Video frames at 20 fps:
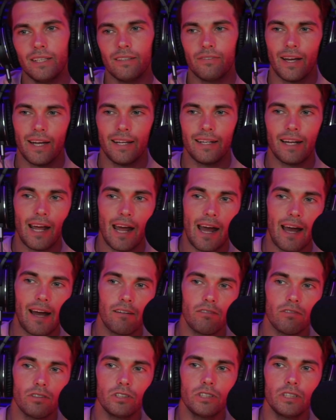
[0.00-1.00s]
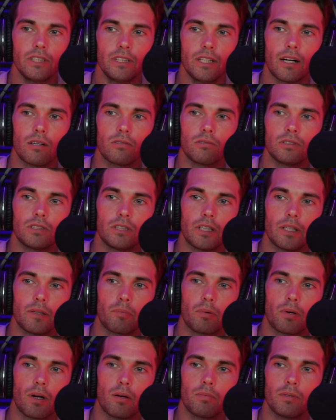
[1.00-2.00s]
if I had to average it, I would say
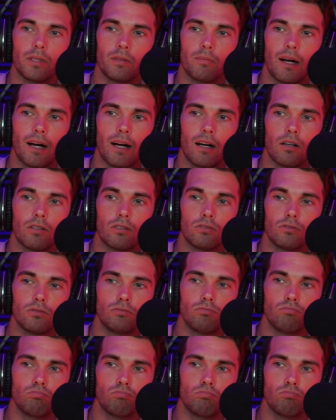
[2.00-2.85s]
probably about